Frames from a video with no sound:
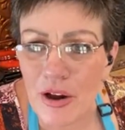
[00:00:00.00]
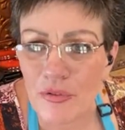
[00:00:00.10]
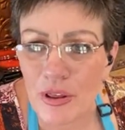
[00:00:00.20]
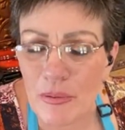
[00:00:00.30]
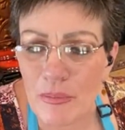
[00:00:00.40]

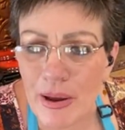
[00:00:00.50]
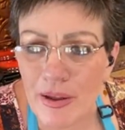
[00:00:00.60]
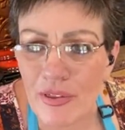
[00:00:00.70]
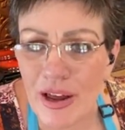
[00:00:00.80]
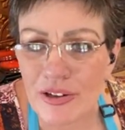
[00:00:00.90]
Definitely
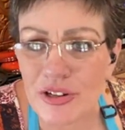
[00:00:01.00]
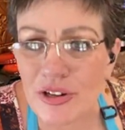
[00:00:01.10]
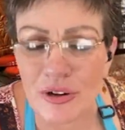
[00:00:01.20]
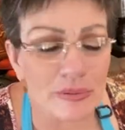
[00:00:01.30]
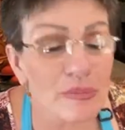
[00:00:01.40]
making that
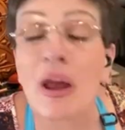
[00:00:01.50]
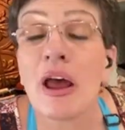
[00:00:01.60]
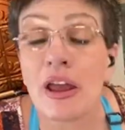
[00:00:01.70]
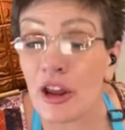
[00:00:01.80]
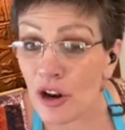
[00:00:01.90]
soon.
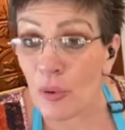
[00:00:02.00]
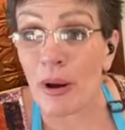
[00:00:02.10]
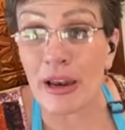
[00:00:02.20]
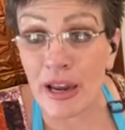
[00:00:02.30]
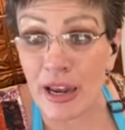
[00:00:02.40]
You know
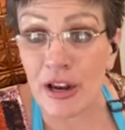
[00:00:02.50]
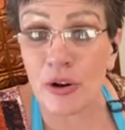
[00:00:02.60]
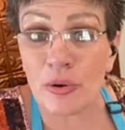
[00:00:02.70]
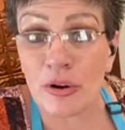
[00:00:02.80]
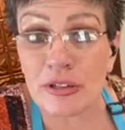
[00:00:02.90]
what, Nikki
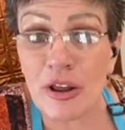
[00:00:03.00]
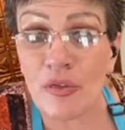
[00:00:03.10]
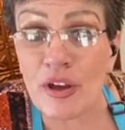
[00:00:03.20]
Noodles?